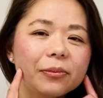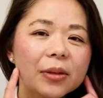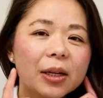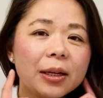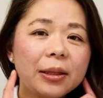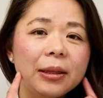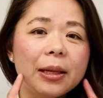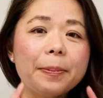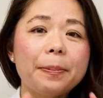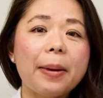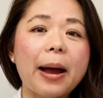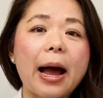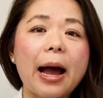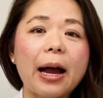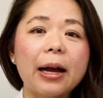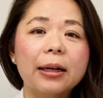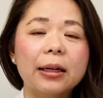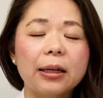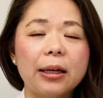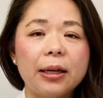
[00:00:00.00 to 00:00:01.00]
in the
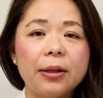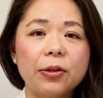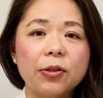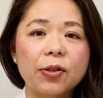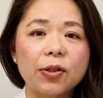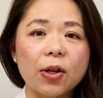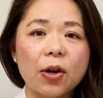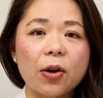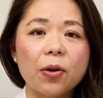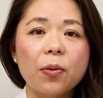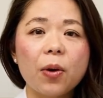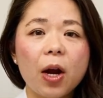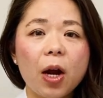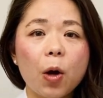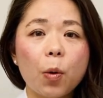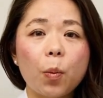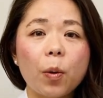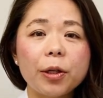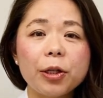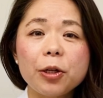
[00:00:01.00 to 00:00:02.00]
back. And so
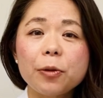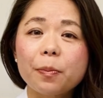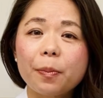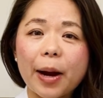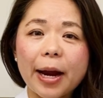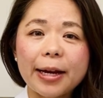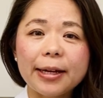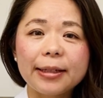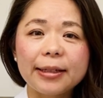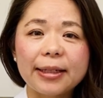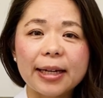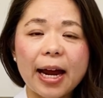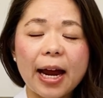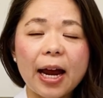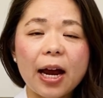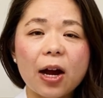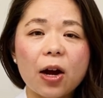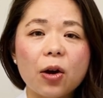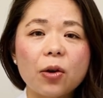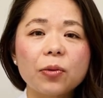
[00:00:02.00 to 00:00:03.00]
when you bite
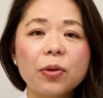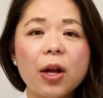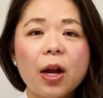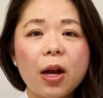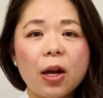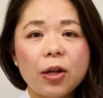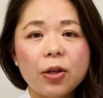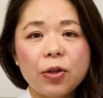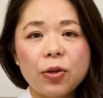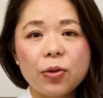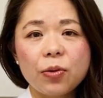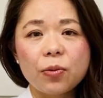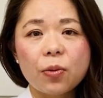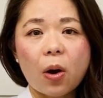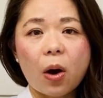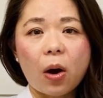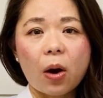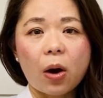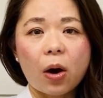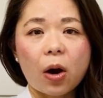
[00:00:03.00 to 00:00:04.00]
down, you
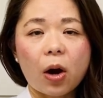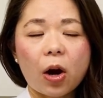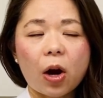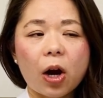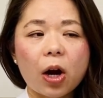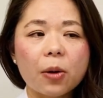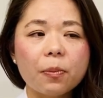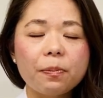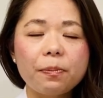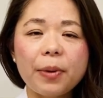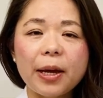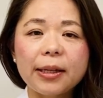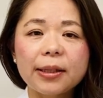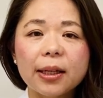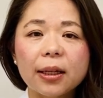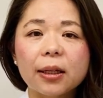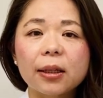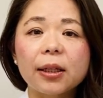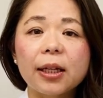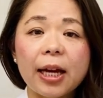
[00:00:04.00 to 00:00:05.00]
are
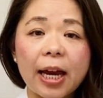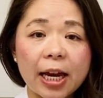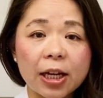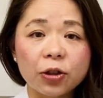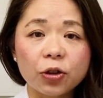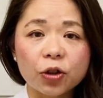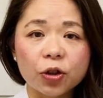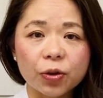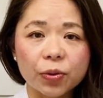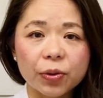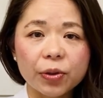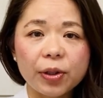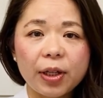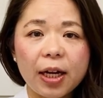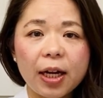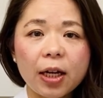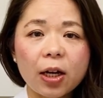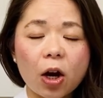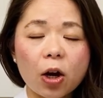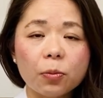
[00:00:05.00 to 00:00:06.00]
basically
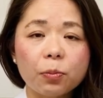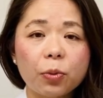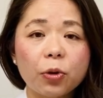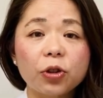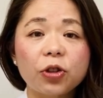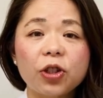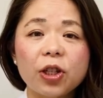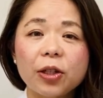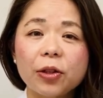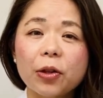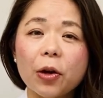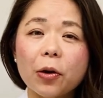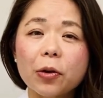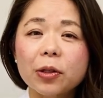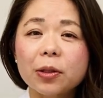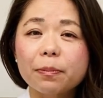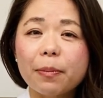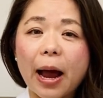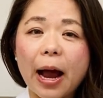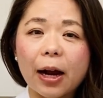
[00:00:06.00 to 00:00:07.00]
intruding or pushing those
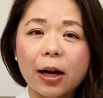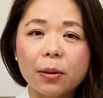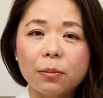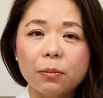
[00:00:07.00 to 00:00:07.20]
back